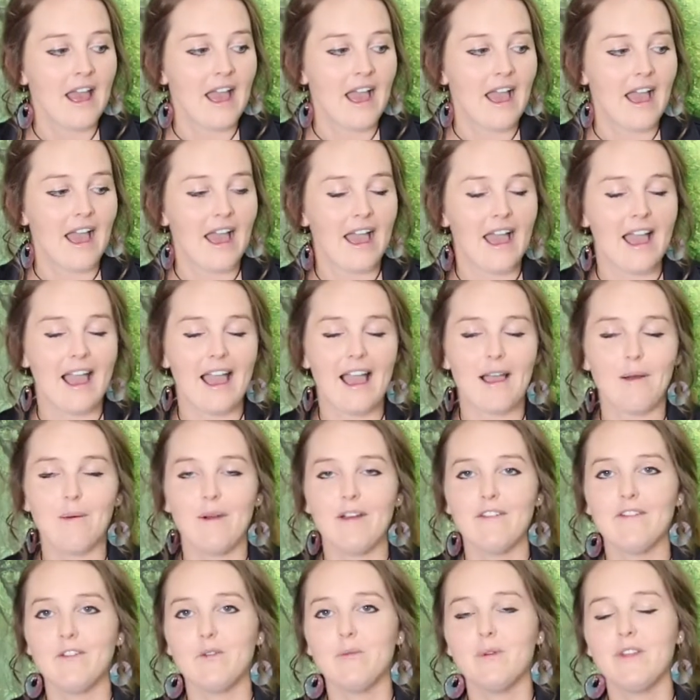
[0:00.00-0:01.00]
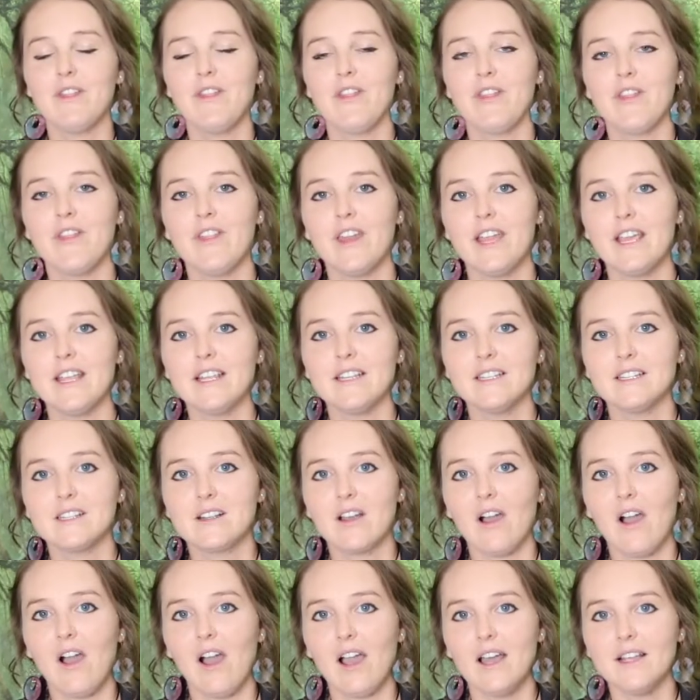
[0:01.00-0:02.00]
However, with these
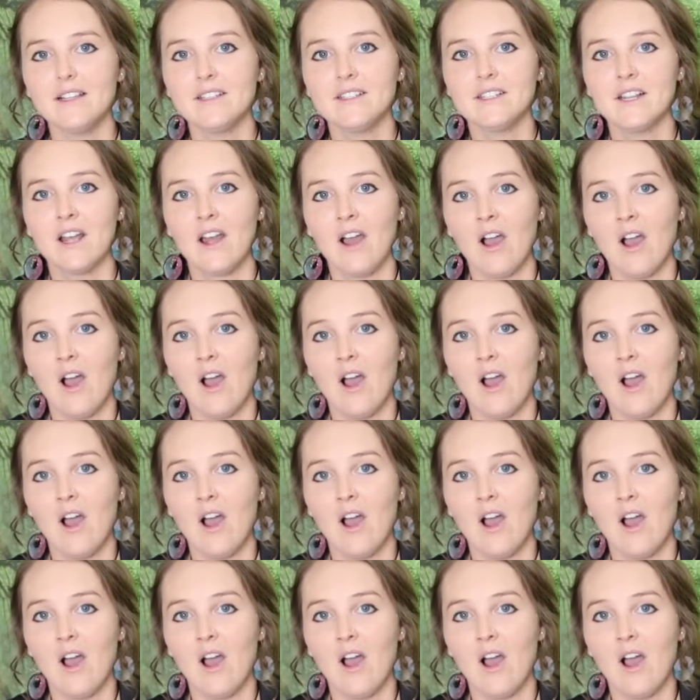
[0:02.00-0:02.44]
guys,